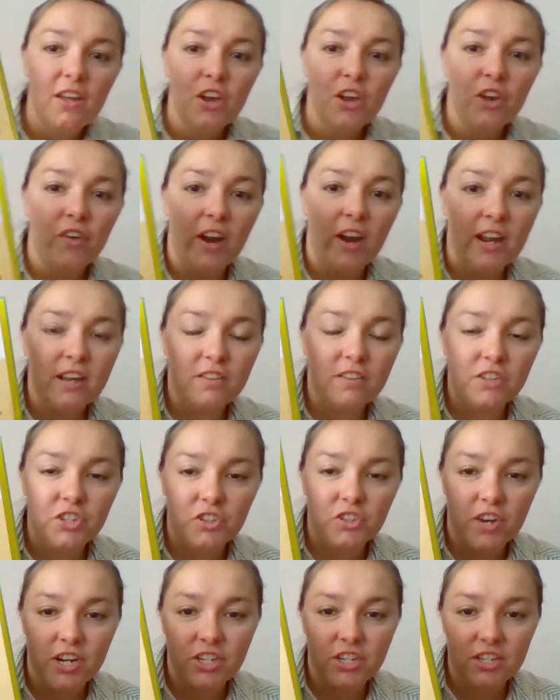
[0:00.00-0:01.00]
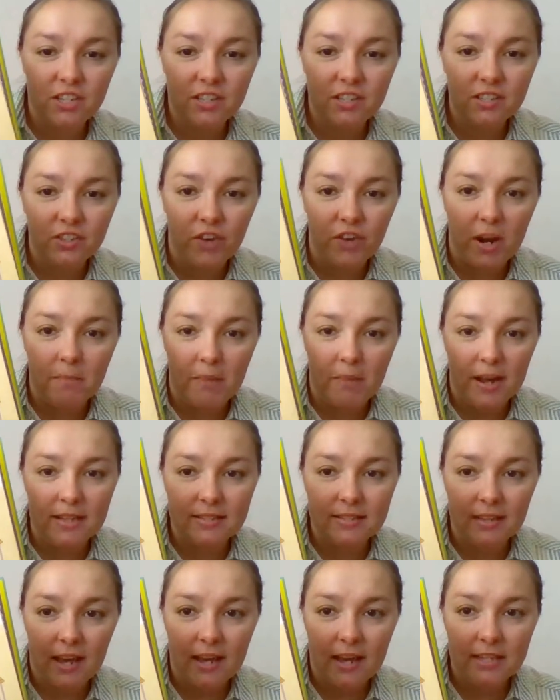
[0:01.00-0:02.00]
Great illustrations, great
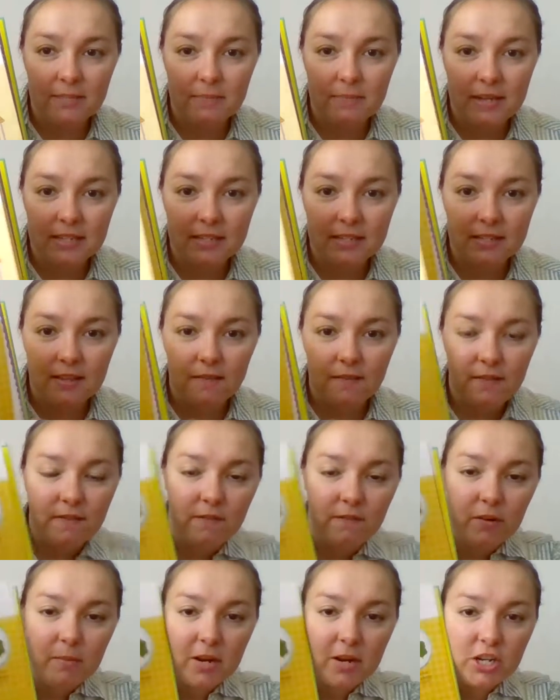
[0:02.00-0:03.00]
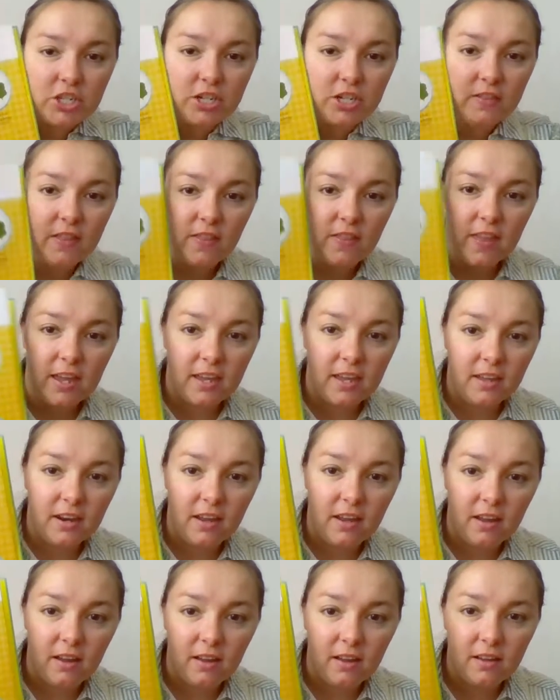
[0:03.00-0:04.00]
bite-sized pieces of information that they can
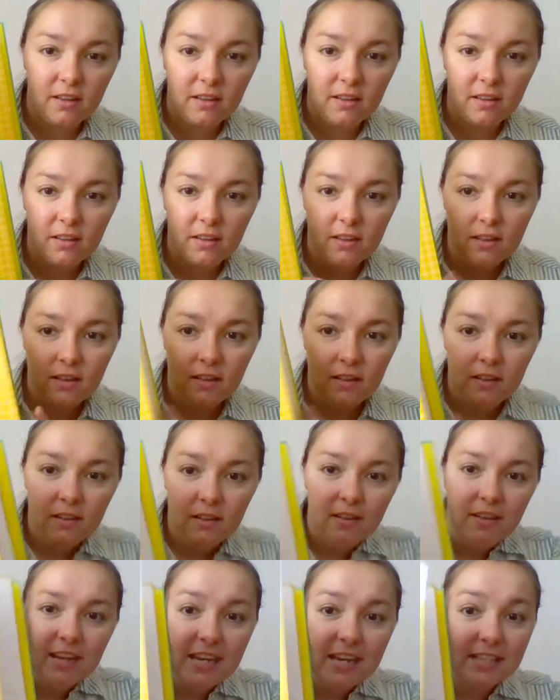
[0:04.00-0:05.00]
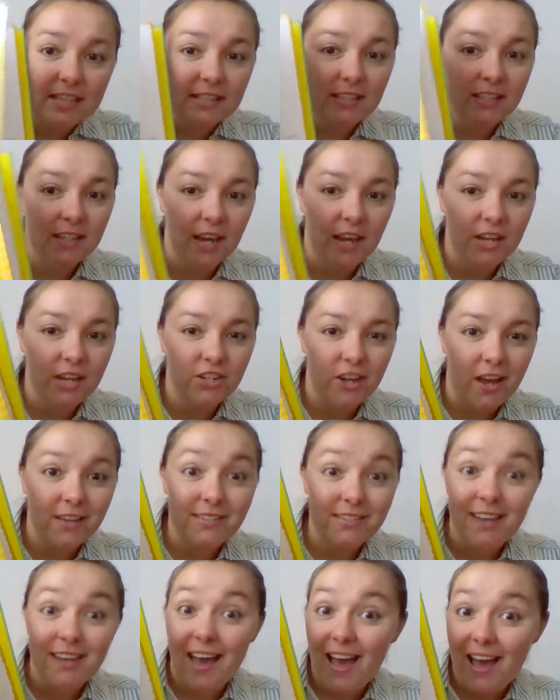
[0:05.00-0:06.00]
easily digest.
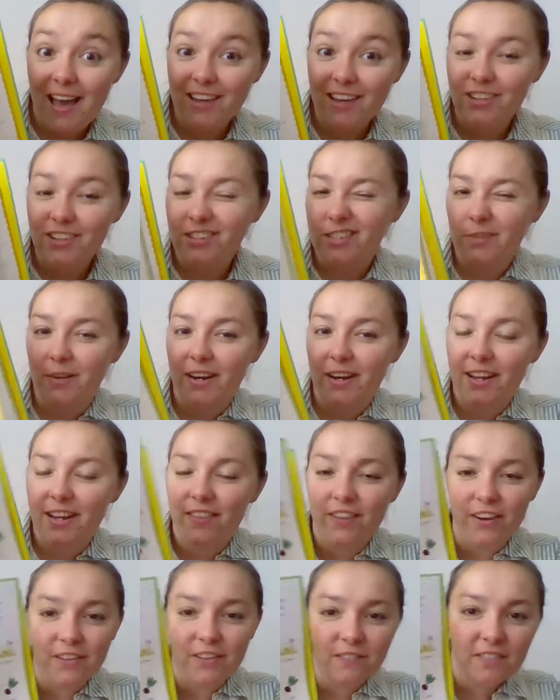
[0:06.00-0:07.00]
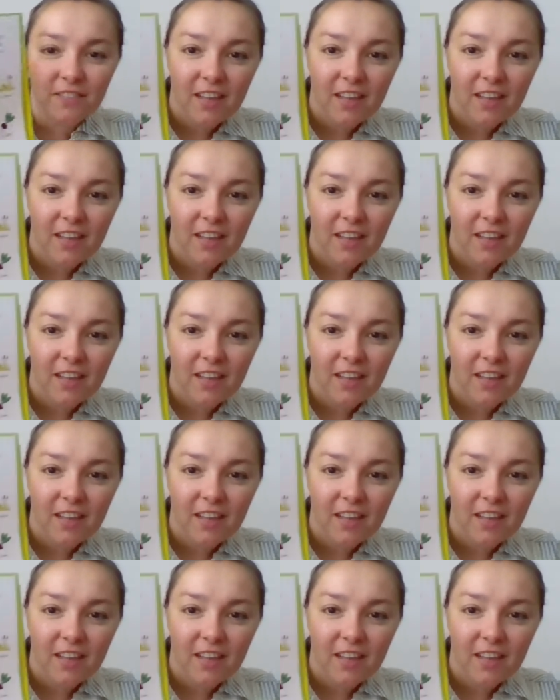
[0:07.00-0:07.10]
Do you see what I did there?